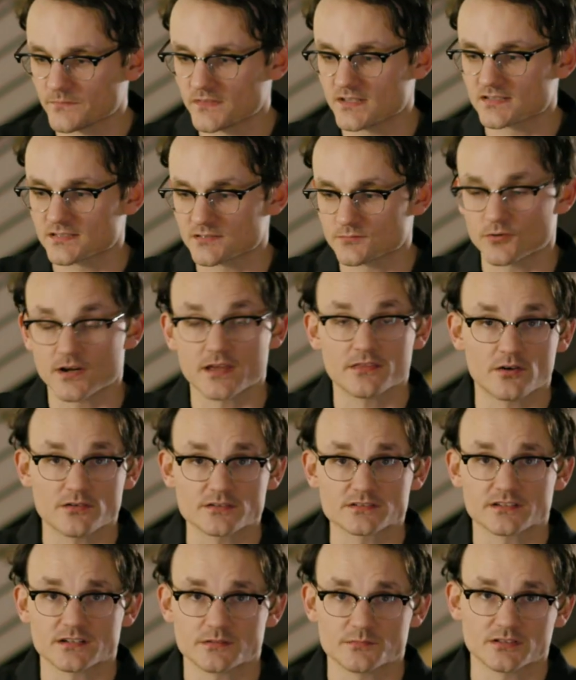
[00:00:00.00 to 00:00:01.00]
this is where
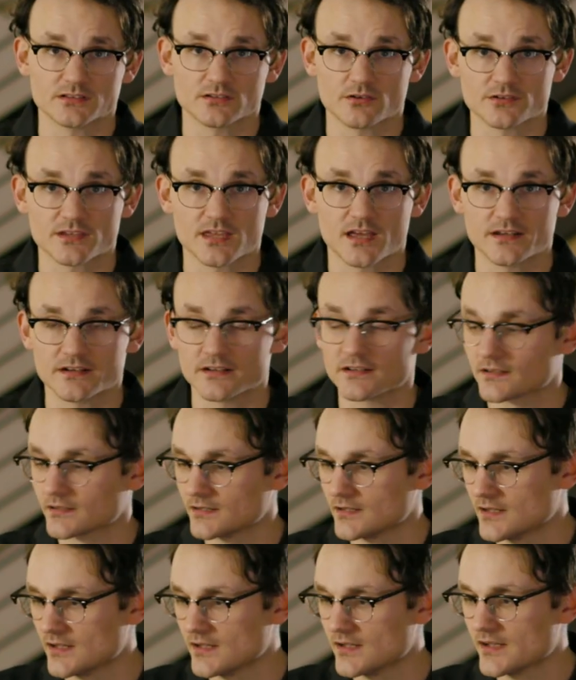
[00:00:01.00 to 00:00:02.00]
those are gonna be located.
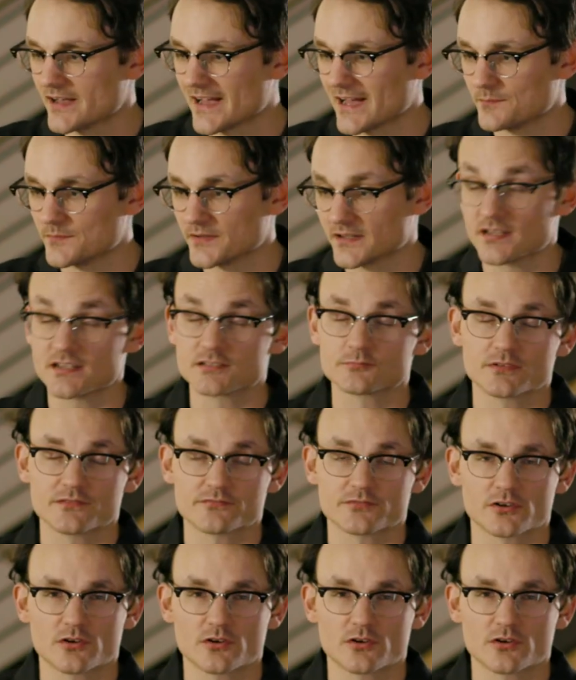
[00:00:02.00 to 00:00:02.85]
And because we've